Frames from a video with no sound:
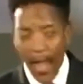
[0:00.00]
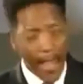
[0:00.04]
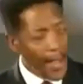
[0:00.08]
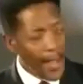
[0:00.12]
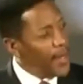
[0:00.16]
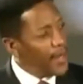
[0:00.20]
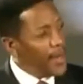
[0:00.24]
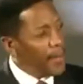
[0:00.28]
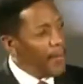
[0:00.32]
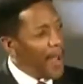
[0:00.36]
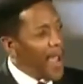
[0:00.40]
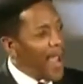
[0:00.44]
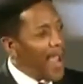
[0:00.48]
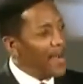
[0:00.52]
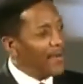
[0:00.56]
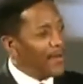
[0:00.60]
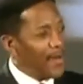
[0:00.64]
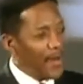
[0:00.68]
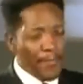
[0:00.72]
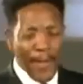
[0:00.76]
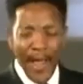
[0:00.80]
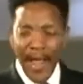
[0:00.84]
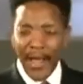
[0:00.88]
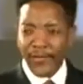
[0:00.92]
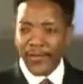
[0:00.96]
And then the
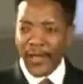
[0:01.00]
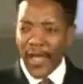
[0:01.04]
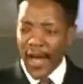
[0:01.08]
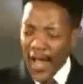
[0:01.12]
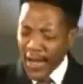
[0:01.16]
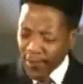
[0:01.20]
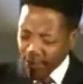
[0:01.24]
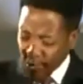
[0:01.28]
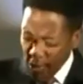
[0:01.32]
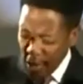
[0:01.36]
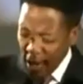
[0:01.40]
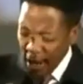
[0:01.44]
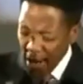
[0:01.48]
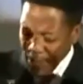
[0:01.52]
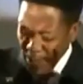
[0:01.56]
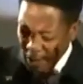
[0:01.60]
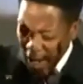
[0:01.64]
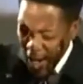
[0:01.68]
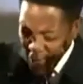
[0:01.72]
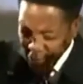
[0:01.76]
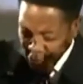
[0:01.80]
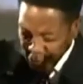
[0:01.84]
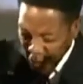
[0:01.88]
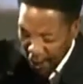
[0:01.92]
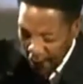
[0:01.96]
man, the man said, I dreamed
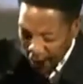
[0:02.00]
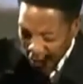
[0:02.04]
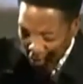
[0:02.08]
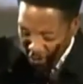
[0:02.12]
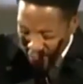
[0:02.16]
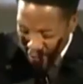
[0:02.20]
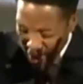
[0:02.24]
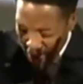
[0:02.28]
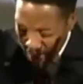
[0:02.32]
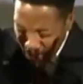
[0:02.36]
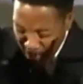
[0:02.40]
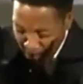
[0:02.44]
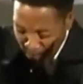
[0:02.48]
that I saw that